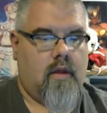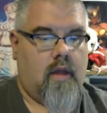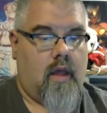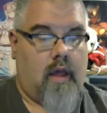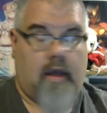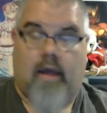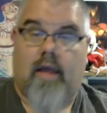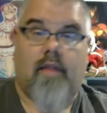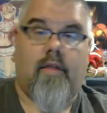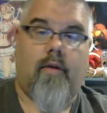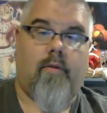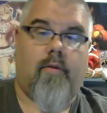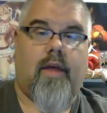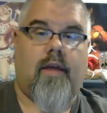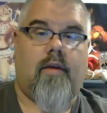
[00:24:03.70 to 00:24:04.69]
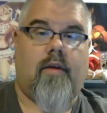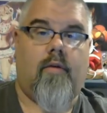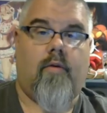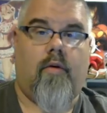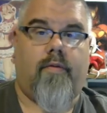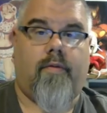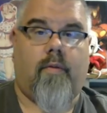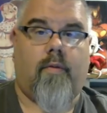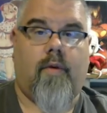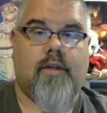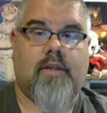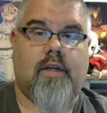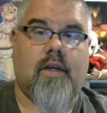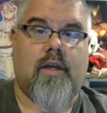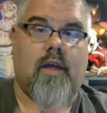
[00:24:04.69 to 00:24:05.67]
Again, though, thank you all for
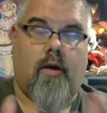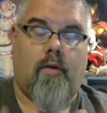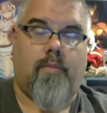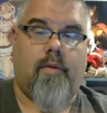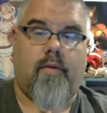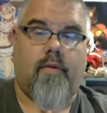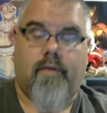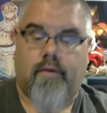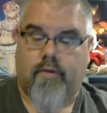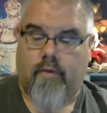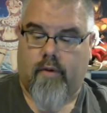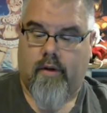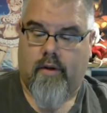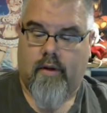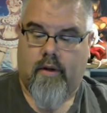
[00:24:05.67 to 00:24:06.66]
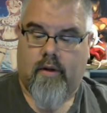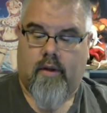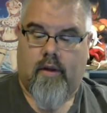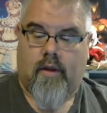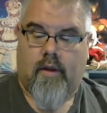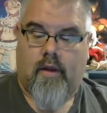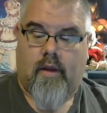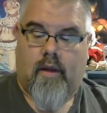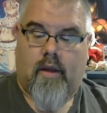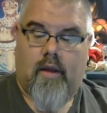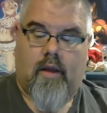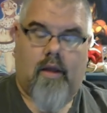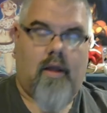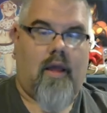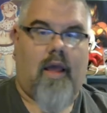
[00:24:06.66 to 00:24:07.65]
watching. I hope you've enjoyed.
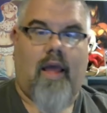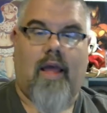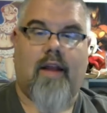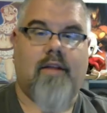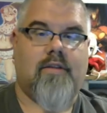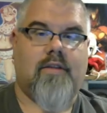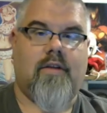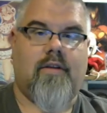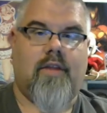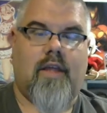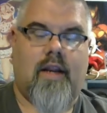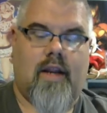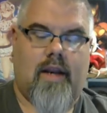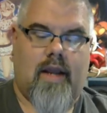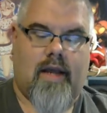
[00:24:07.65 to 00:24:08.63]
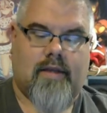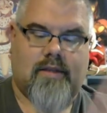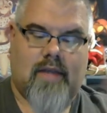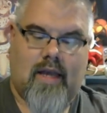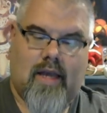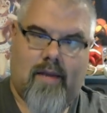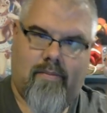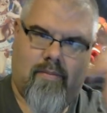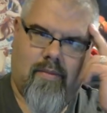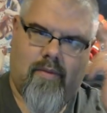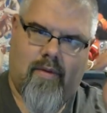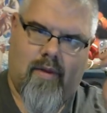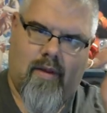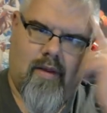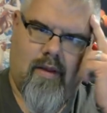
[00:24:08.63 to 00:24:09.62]
And until then and next time,
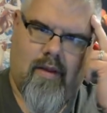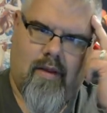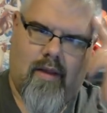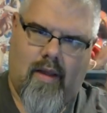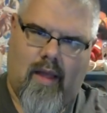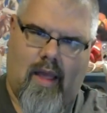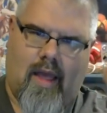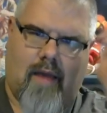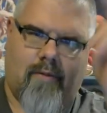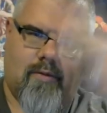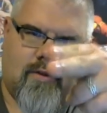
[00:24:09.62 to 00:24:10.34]
I will